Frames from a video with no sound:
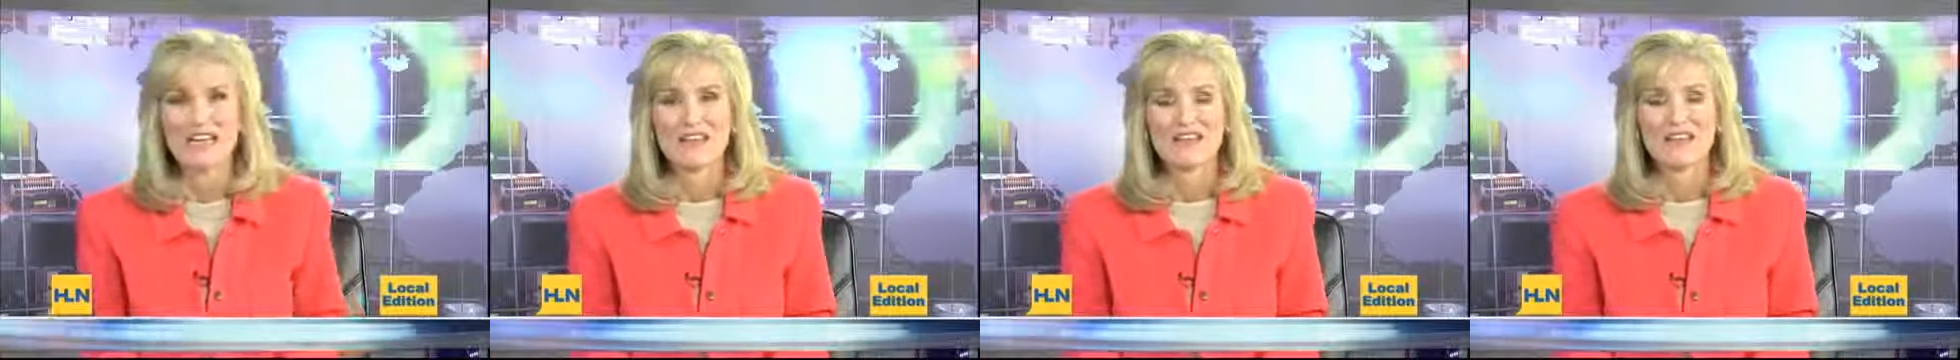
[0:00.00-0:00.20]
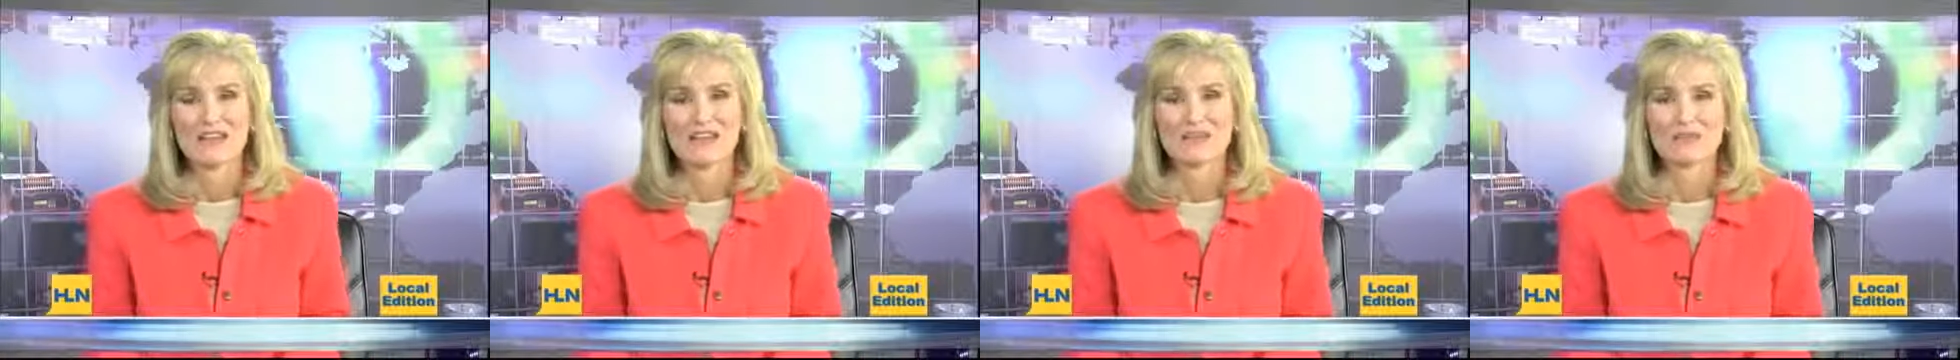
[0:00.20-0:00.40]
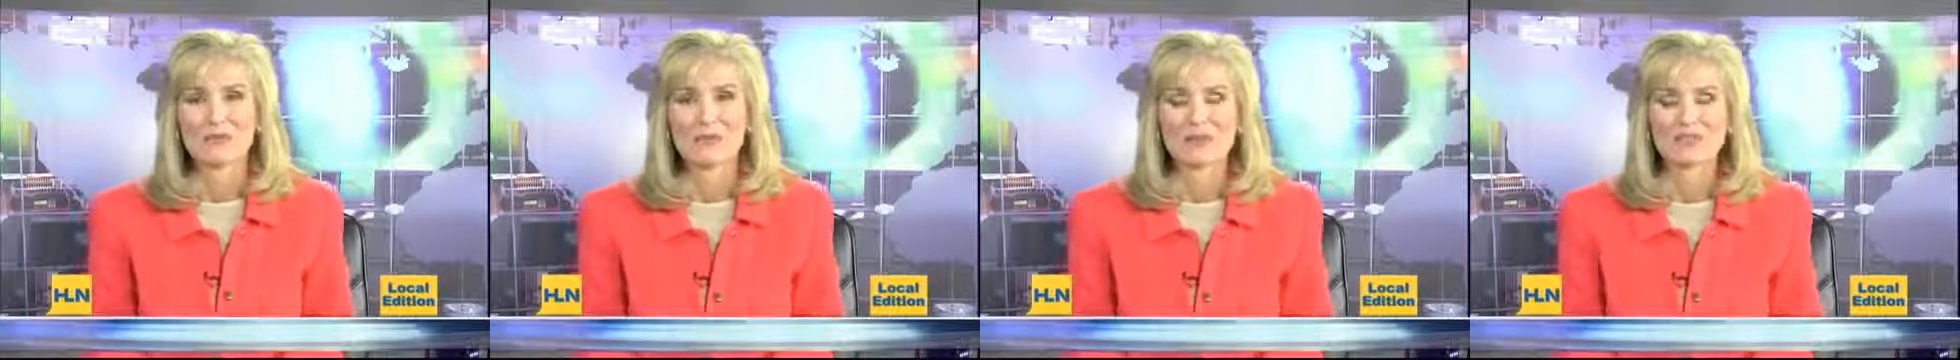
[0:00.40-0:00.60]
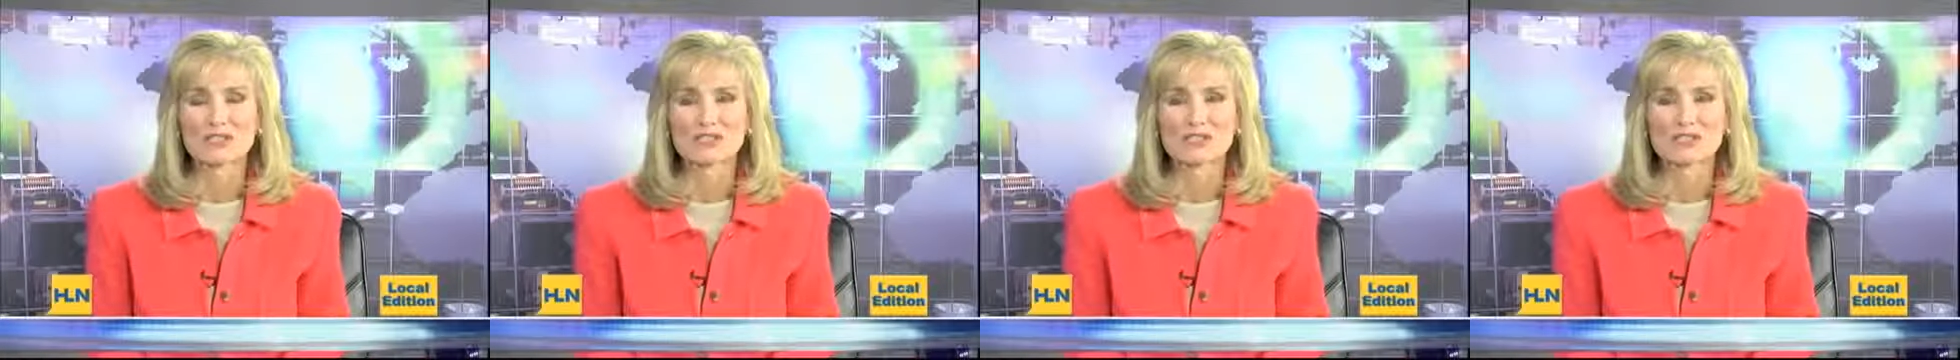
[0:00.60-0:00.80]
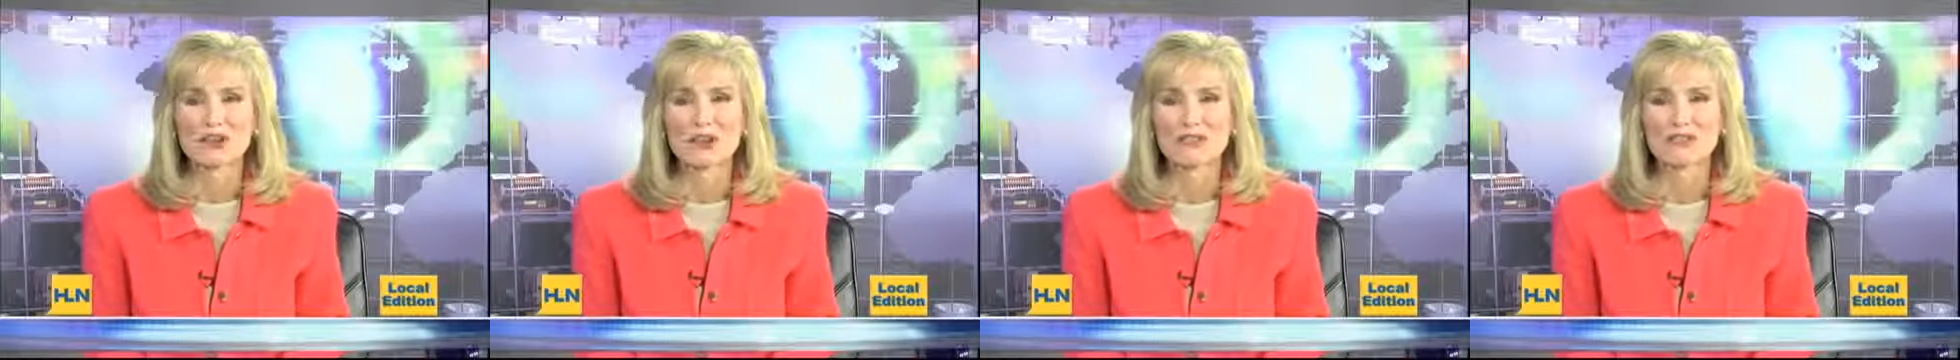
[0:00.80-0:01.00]
Thank you for watching
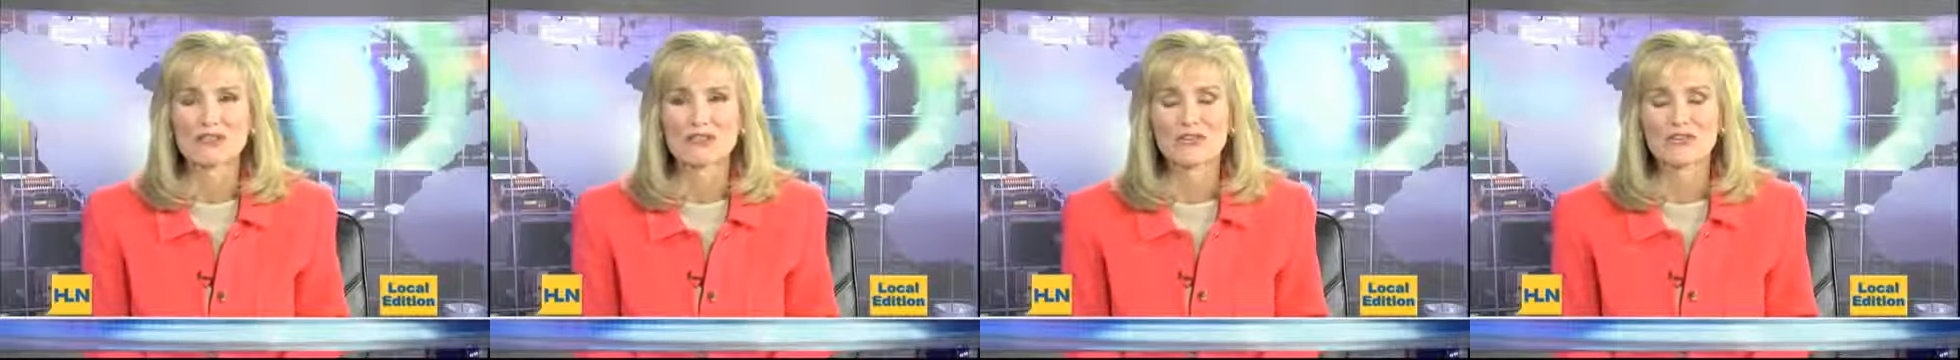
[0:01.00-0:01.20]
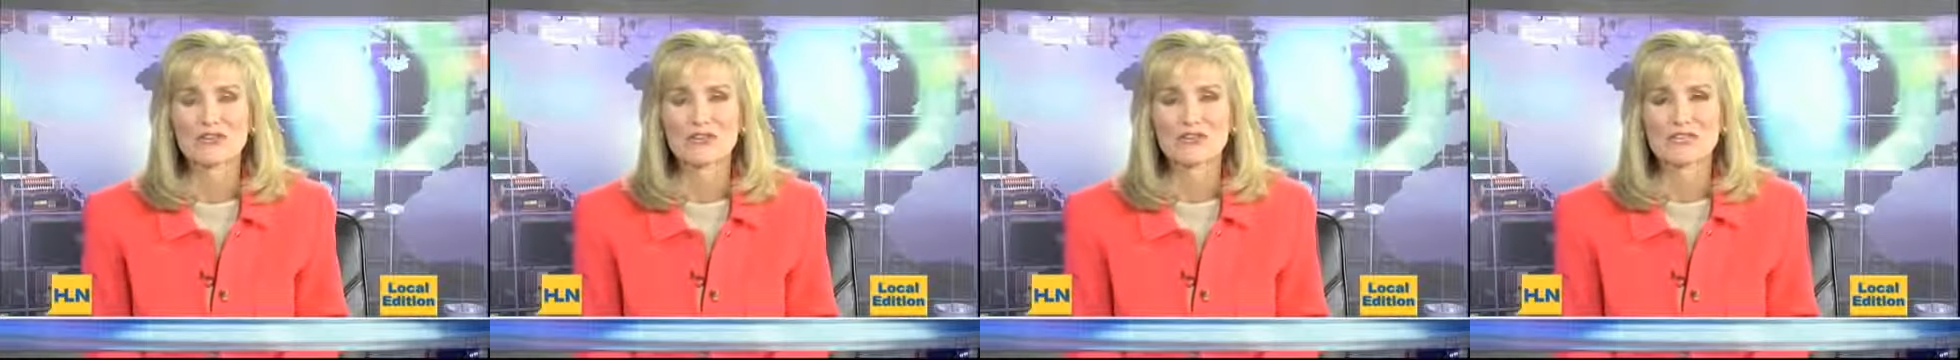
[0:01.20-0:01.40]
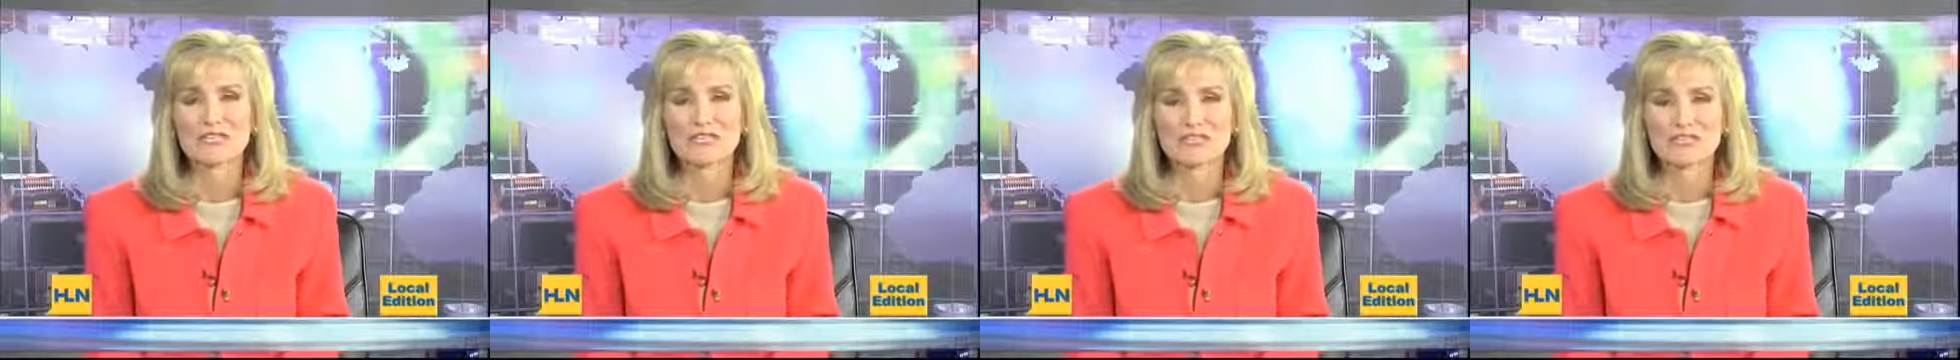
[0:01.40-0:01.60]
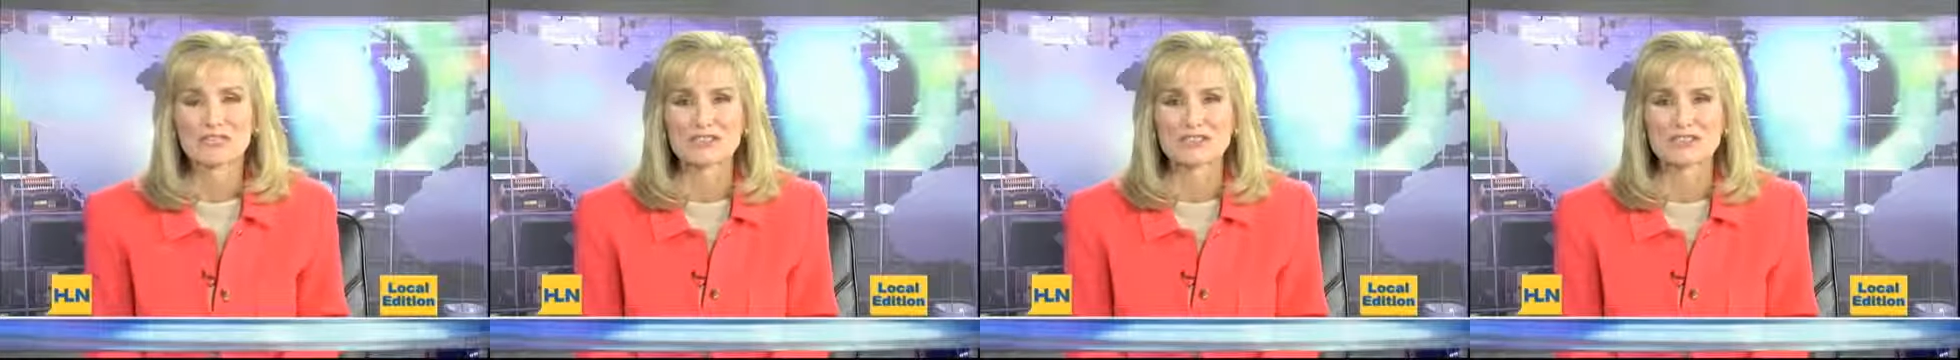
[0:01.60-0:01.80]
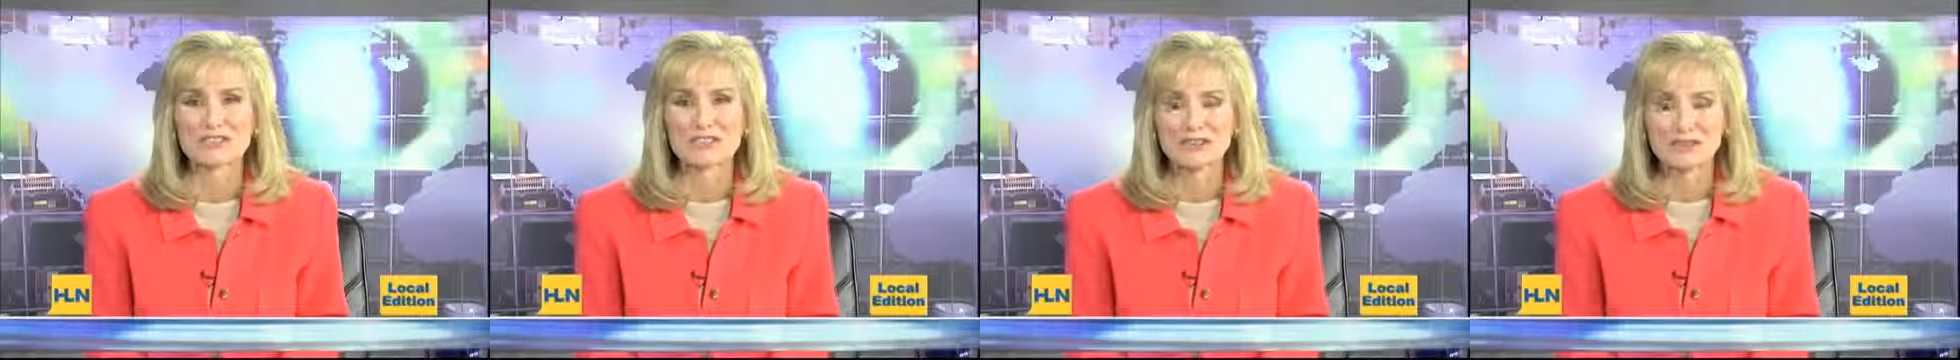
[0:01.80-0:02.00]
Charter Local
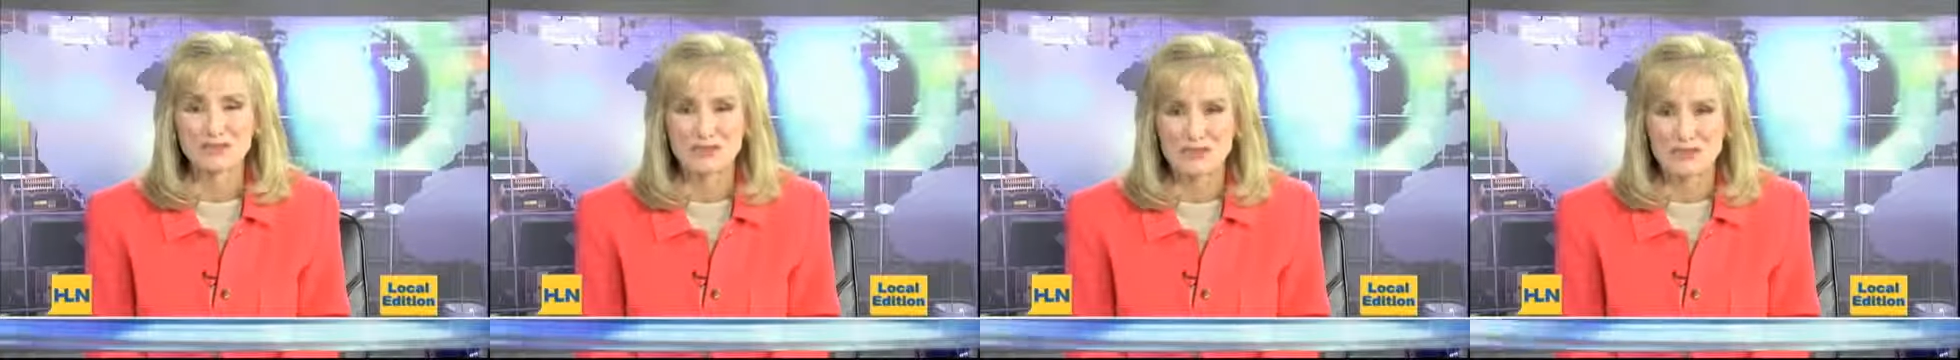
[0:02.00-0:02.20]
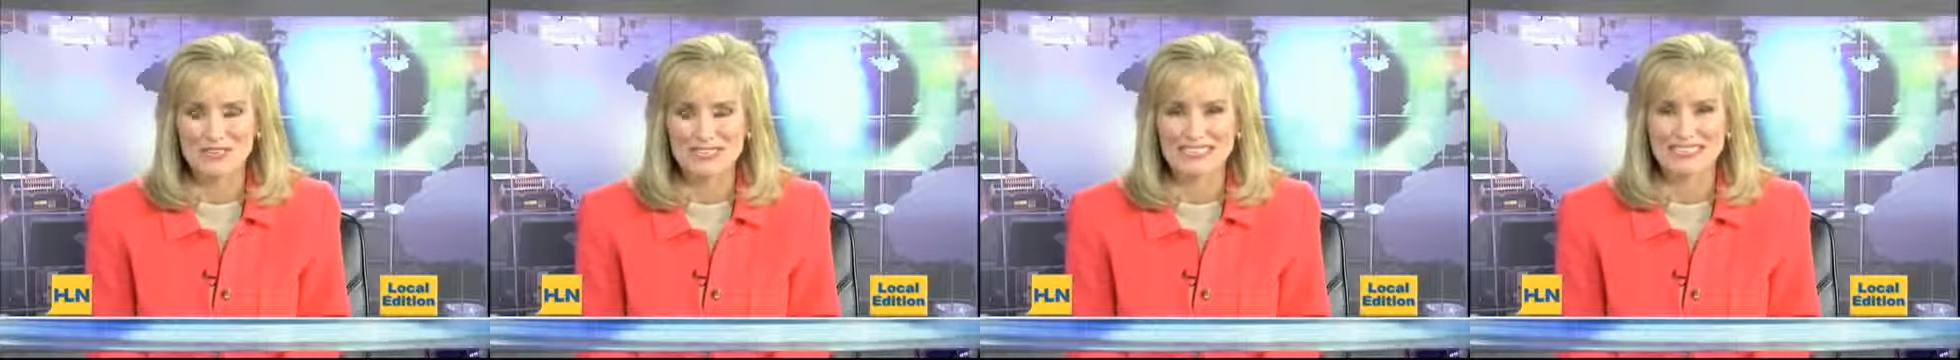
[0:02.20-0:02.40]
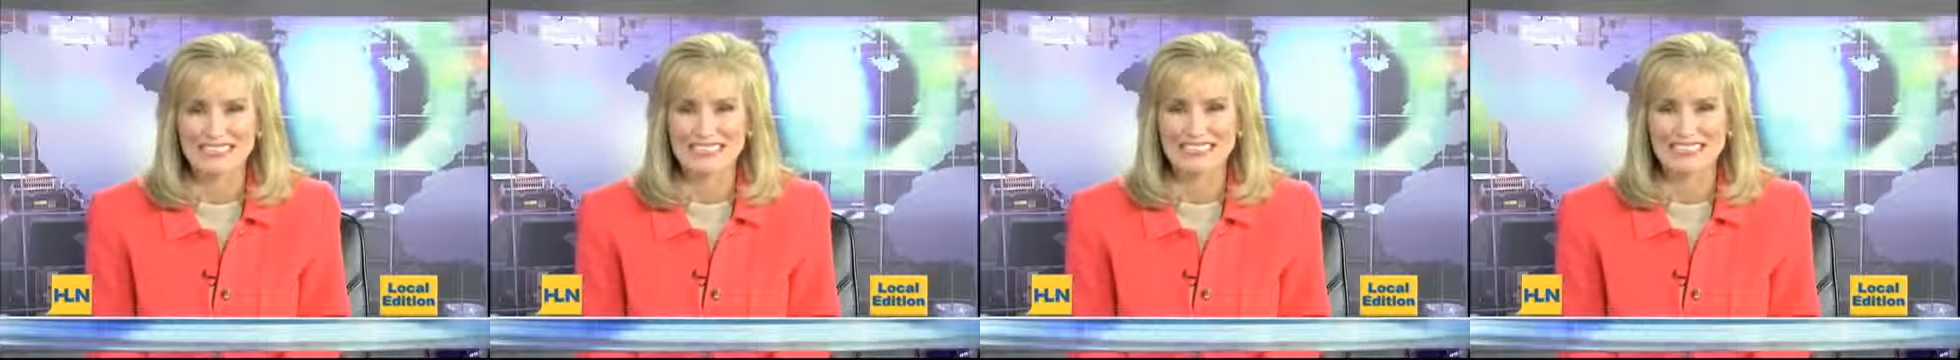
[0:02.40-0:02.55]
Edition. I'm Tracy